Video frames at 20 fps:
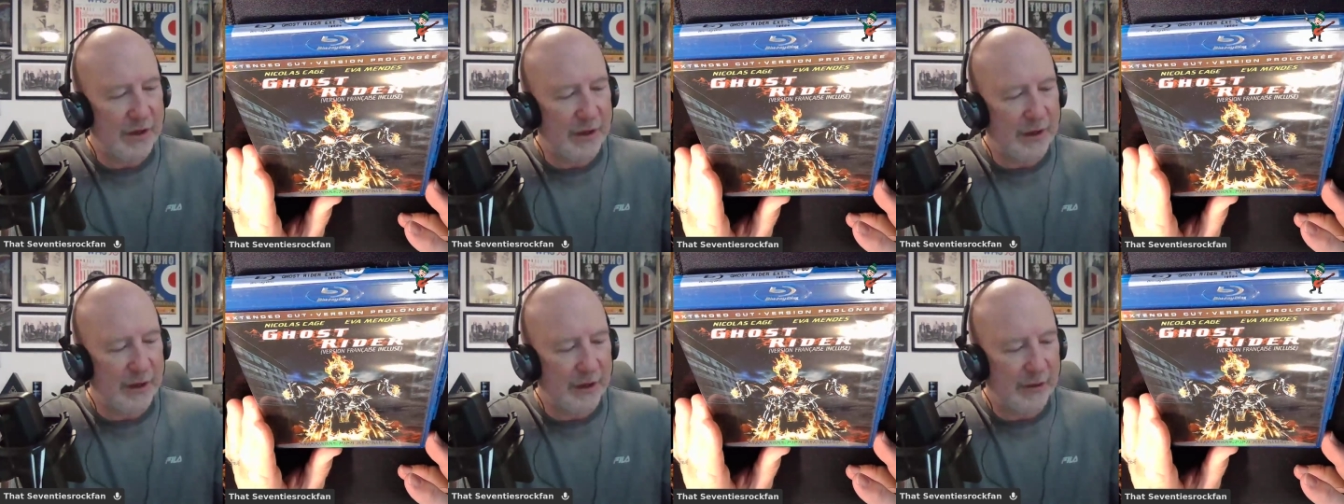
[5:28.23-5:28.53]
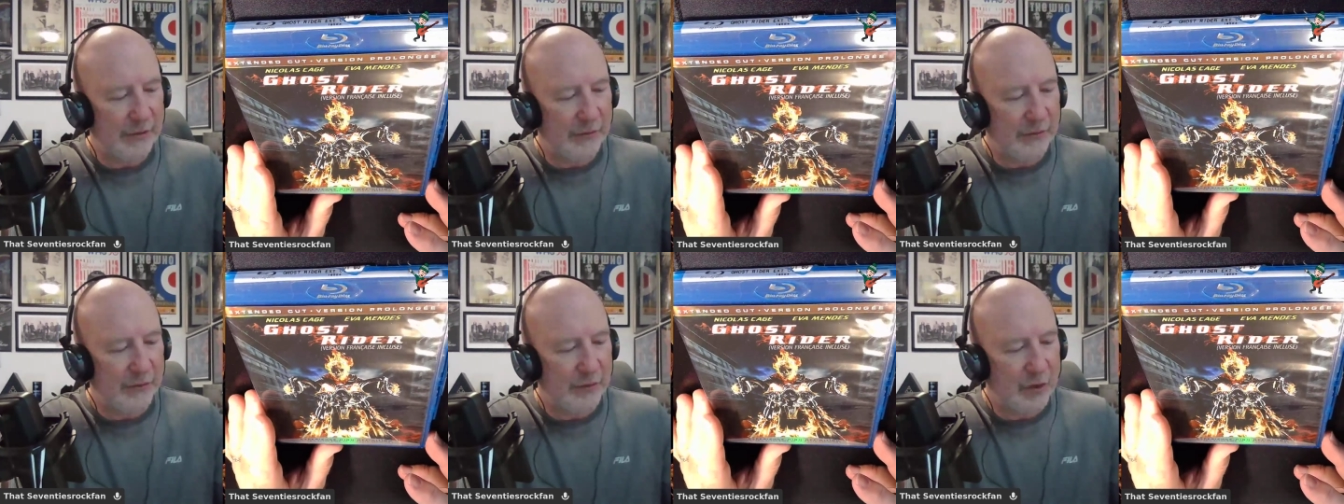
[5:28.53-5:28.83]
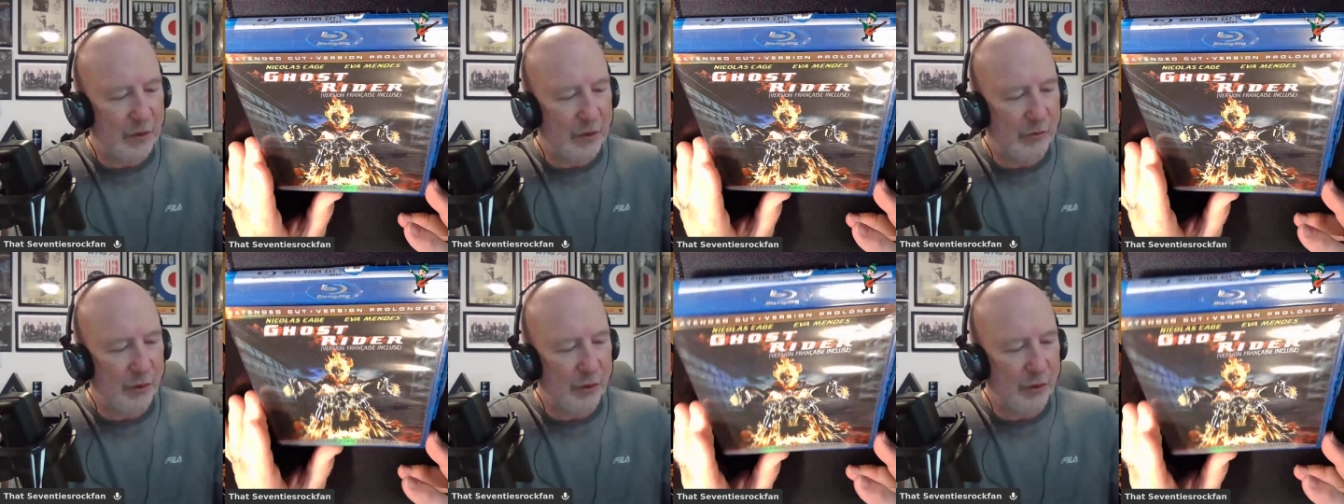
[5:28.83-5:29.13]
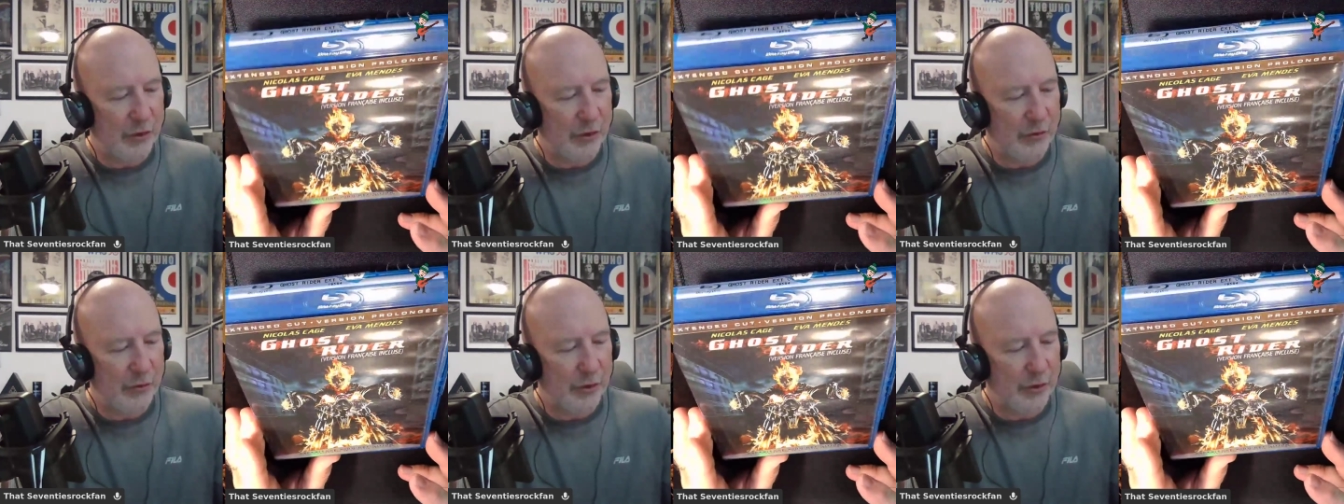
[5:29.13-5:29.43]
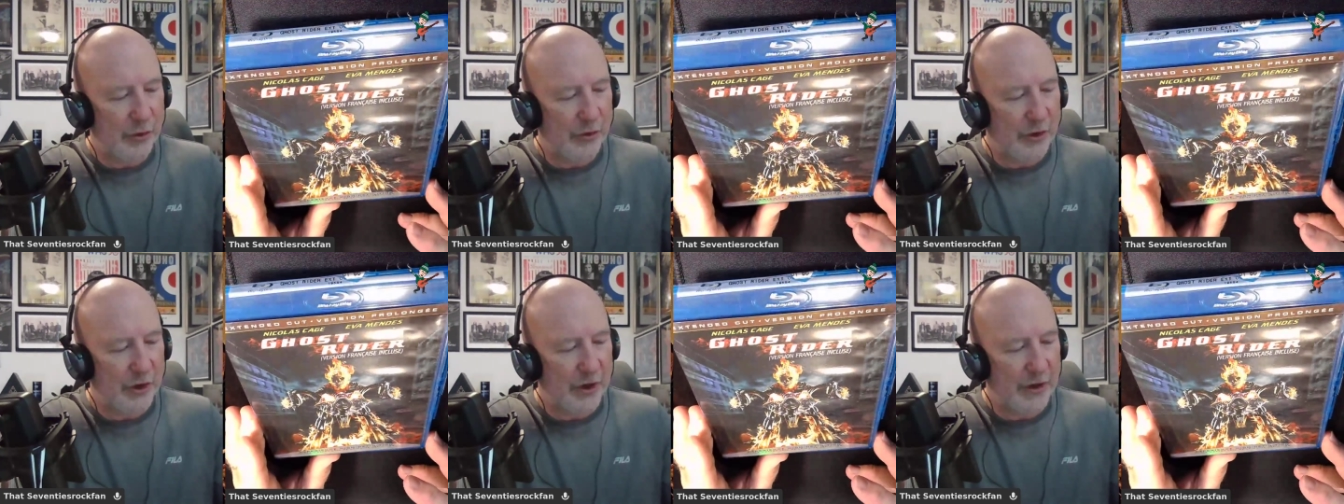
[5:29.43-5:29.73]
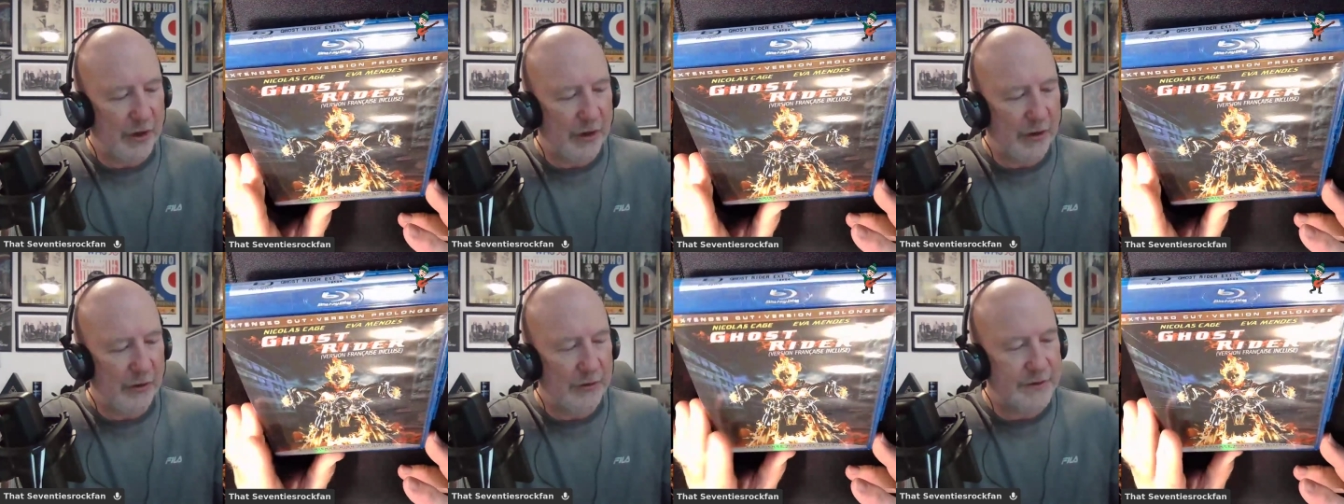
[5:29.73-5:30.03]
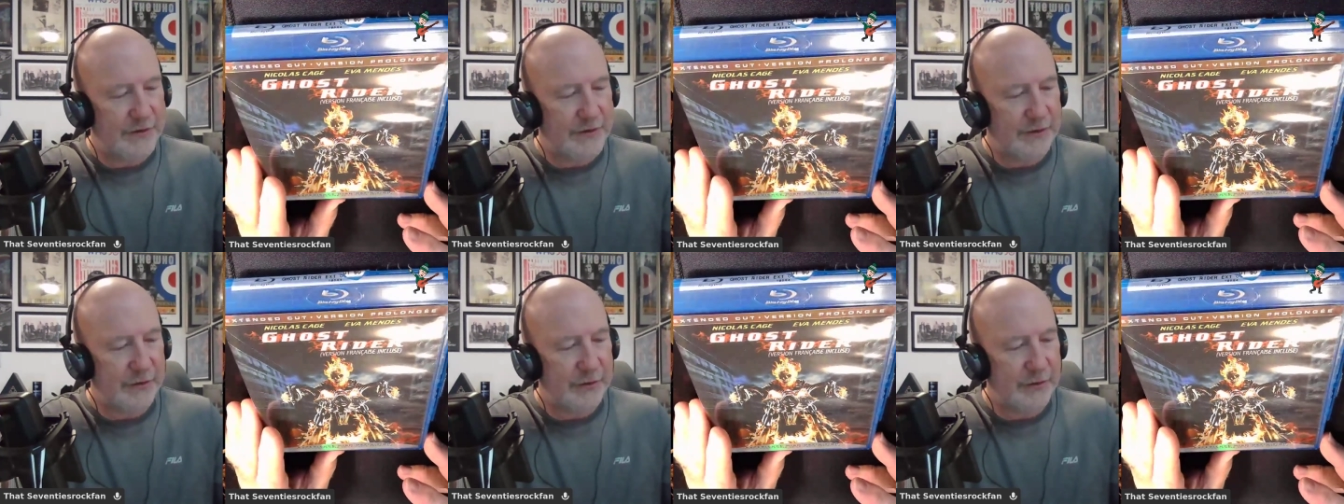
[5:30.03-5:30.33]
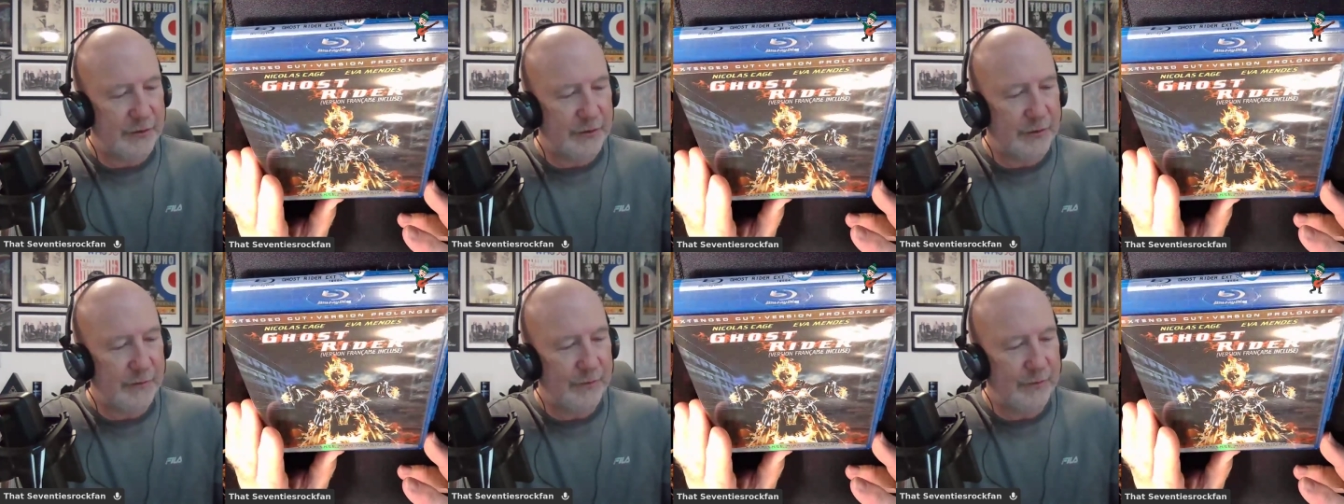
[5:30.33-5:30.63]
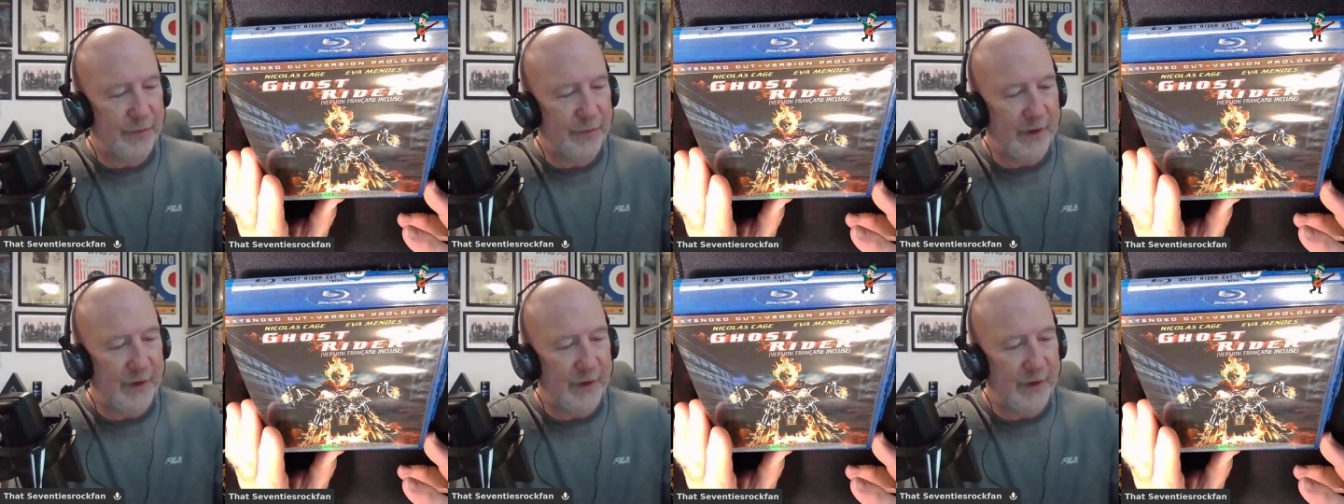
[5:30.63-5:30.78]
Um, we've got both on Blu-ray now, so